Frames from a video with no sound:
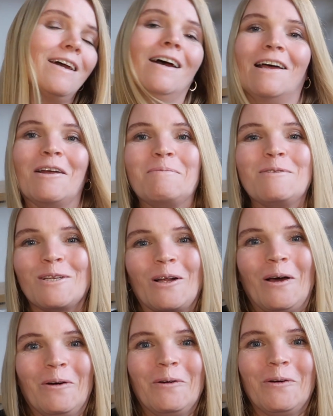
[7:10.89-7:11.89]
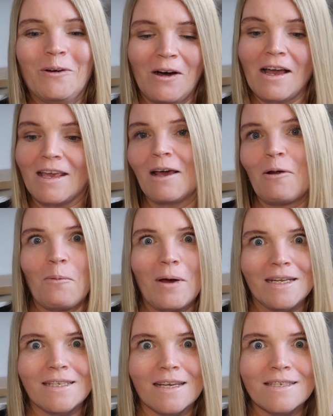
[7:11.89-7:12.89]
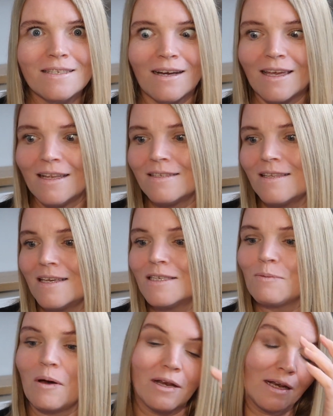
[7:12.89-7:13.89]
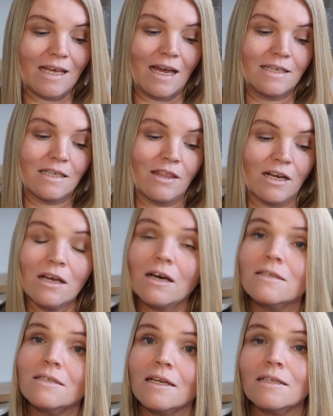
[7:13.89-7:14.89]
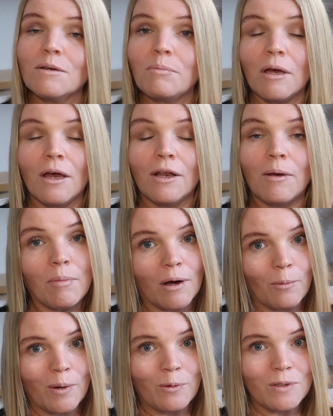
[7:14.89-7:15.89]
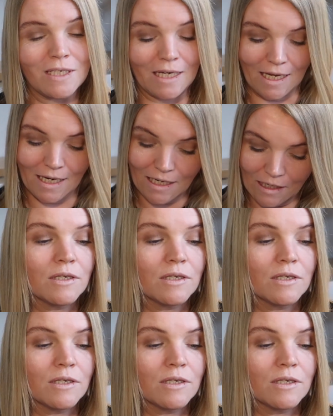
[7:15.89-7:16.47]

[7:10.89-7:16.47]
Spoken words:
And I'm just like, oh, I cannot wait to get stuck into this one. That is The Last Thing to Burn by Will Dean.